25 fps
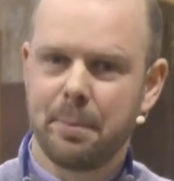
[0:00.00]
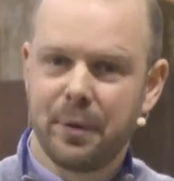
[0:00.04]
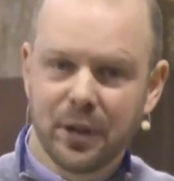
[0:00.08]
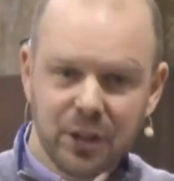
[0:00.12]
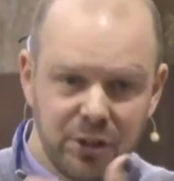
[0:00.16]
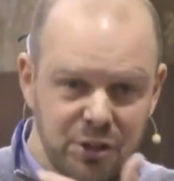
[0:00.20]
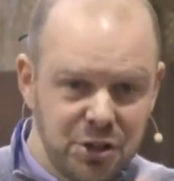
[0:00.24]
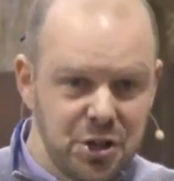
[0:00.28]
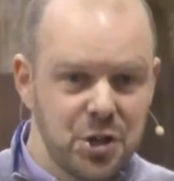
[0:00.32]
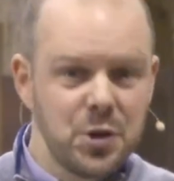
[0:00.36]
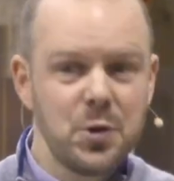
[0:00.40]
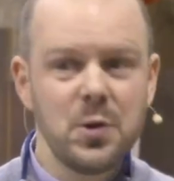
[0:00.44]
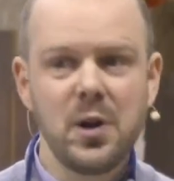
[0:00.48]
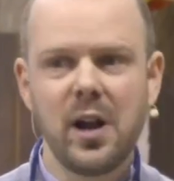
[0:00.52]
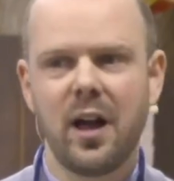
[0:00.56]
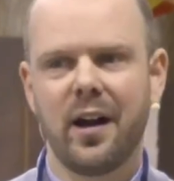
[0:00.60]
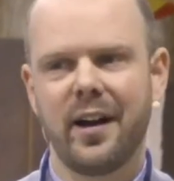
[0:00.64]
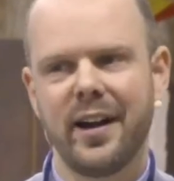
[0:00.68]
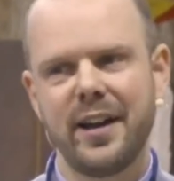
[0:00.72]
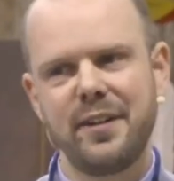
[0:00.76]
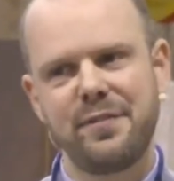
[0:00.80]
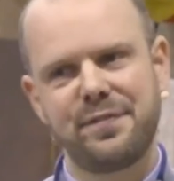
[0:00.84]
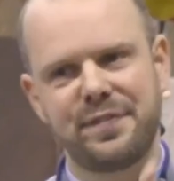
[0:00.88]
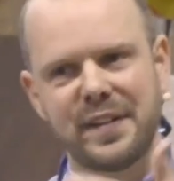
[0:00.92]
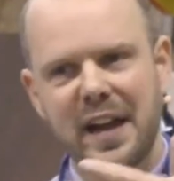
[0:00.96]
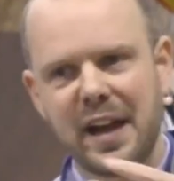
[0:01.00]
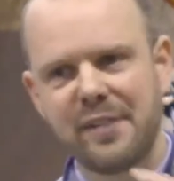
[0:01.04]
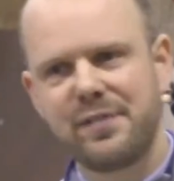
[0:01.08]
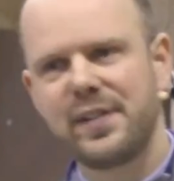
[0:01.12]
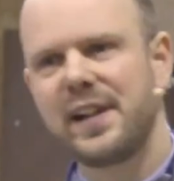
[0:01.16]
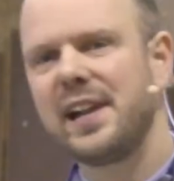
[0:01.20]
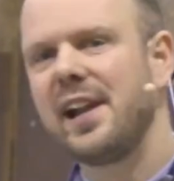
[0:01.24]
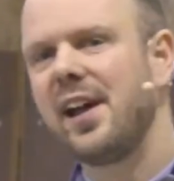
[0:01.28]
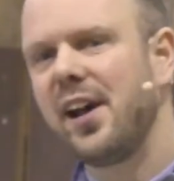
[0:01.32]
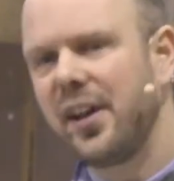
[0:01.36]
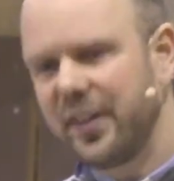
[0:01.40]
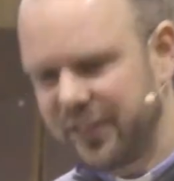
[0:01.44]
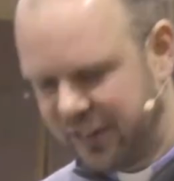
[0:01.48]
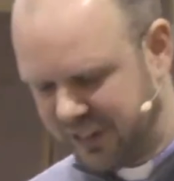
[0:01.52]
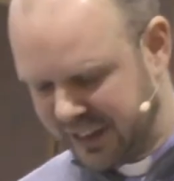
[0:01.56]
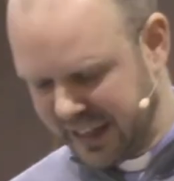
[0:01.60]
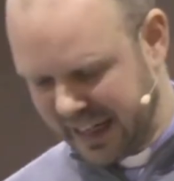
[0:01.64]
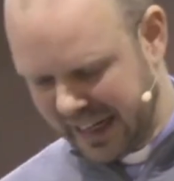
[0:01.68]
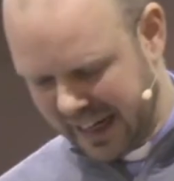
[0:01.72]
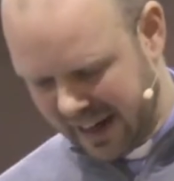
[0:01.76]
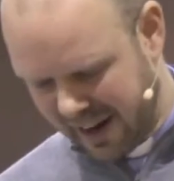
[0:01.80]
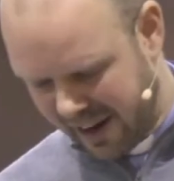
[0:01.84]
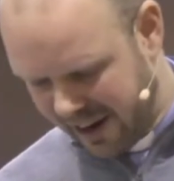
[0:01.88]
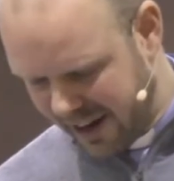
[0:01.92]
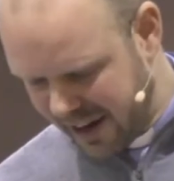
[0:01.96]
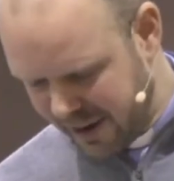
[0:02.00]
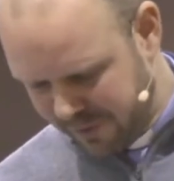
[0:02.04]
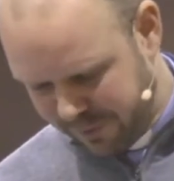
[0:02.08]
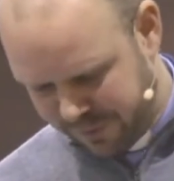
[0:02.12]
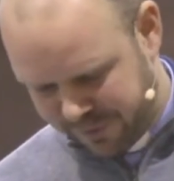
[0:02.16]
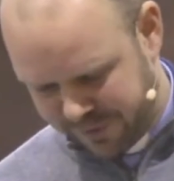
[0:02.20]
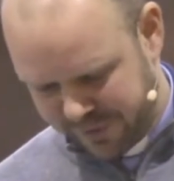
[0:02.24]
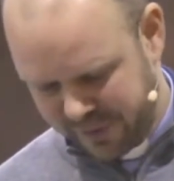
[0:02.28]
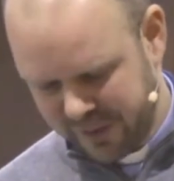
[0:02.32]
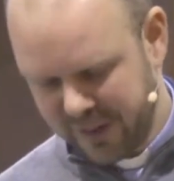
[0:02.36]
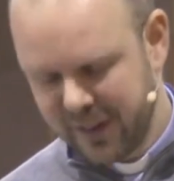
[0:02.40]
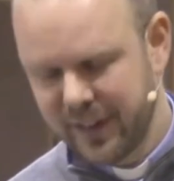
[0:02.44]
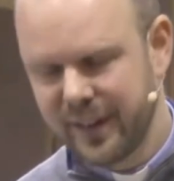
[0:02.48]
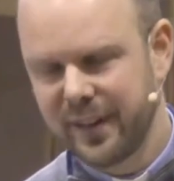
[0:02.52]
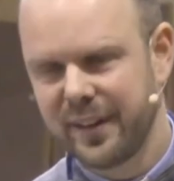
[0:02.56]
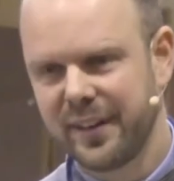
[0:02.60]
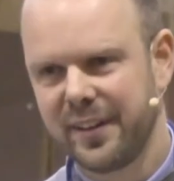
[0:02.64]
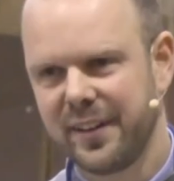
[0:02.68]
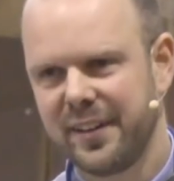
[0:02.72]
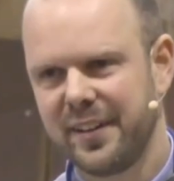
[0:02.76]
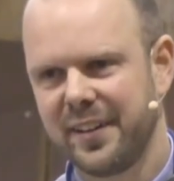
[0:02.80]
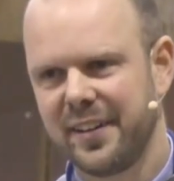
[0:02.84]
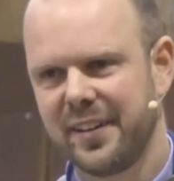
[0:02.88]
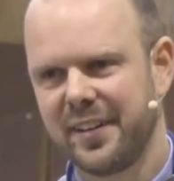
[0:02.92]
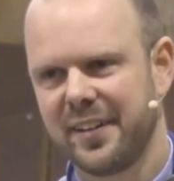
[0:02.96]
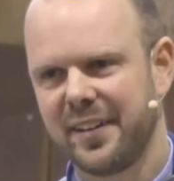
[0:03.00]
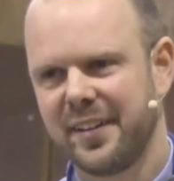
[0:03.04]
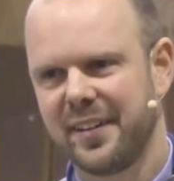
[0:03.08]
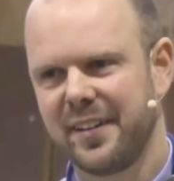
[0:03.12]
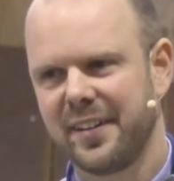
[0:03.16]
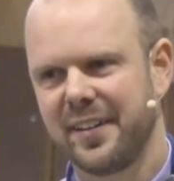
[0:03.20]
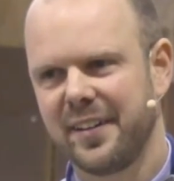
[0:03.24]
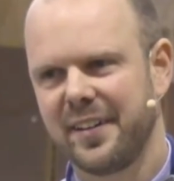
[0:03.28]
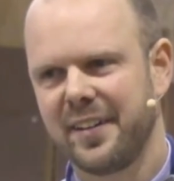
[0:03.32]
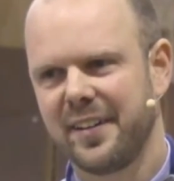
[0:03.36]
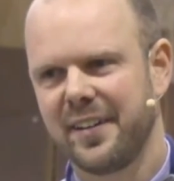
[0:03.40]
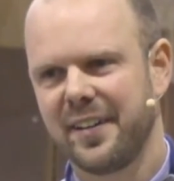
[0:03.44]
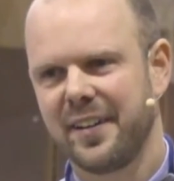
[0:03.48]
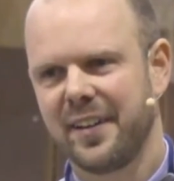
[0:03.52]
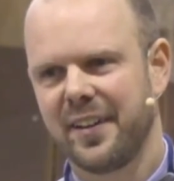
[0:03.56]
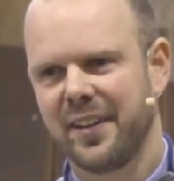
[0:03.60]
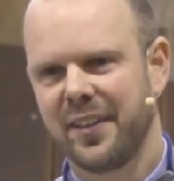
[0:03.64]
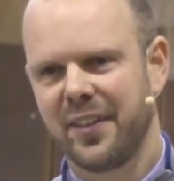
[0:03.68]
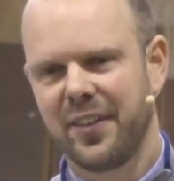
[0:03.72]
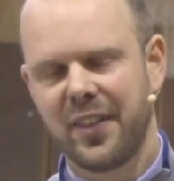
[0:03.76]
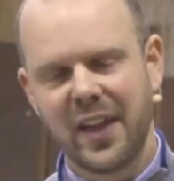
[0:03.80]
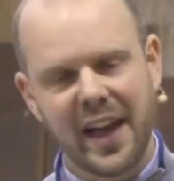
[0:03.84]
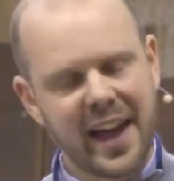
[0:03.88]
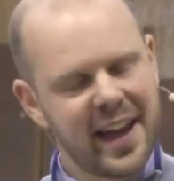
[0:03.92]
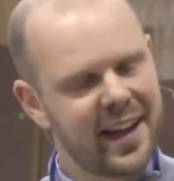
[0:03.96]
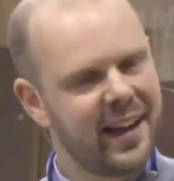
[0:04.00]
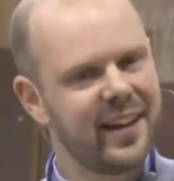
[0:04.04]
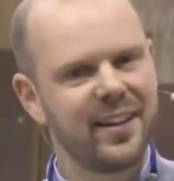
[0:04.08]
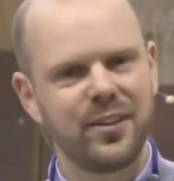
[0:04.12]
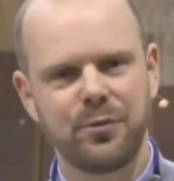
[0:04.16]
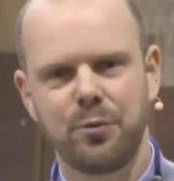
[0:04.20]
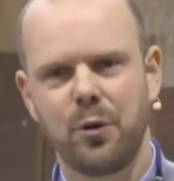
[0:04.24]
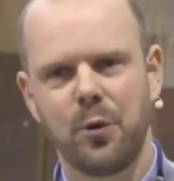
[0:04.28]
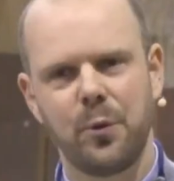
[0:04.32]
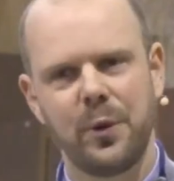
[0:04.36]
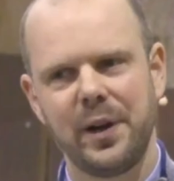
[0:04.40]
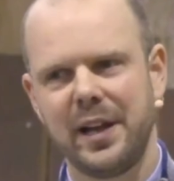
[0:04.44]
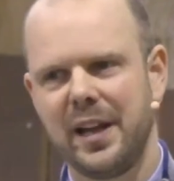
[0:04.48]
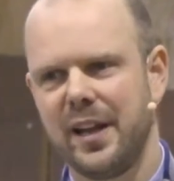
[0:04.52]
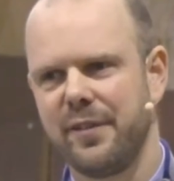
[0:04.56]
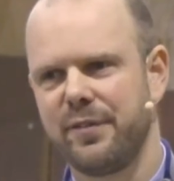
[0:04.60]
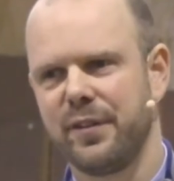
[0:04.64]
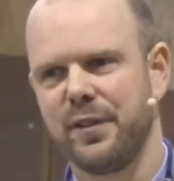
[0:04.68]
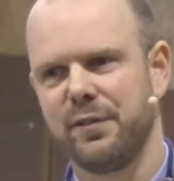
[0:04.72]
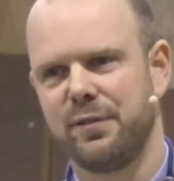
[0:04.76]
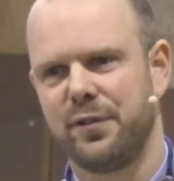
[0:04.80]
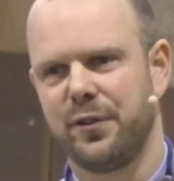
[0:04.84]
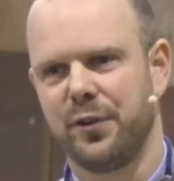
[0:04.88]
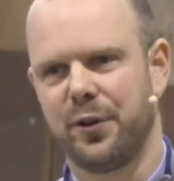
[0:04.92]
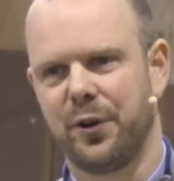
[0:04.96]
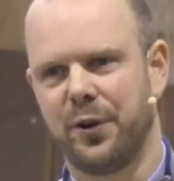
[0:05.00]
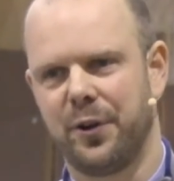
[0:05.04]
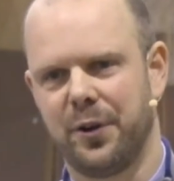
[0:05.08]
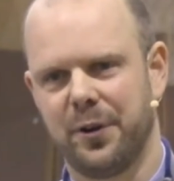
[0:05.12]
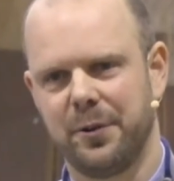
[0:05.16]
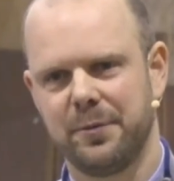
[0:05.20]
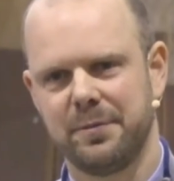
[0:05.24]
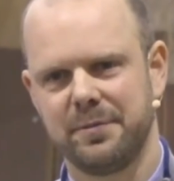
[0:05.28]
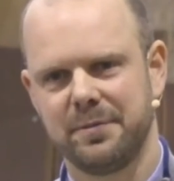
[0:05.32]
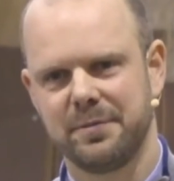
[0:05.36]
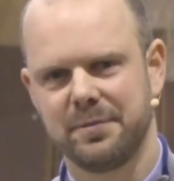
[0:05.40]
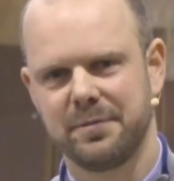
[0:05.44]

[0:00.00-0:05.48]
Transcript: but new life, everlasting life, that is what we're living for.